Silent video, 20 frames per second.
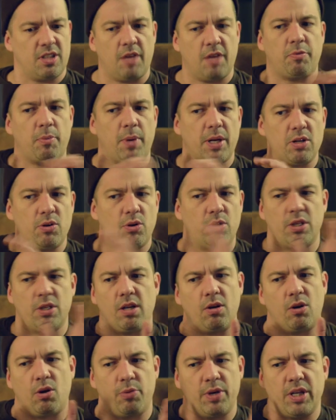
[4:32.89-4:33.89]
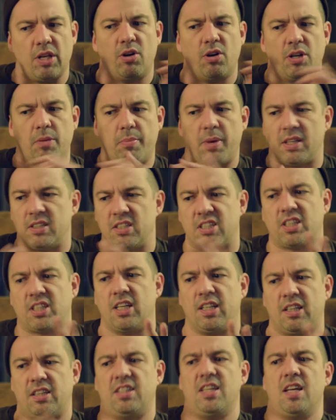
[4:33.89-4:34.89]
And everybody already heard about this
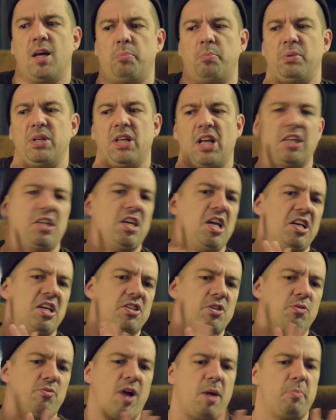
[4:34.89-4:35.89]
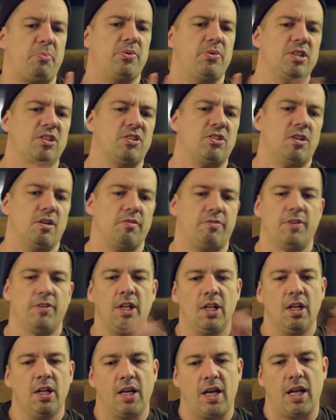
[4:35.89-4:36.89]
kid, TLP, like, yeah, he's a rapper and stuff.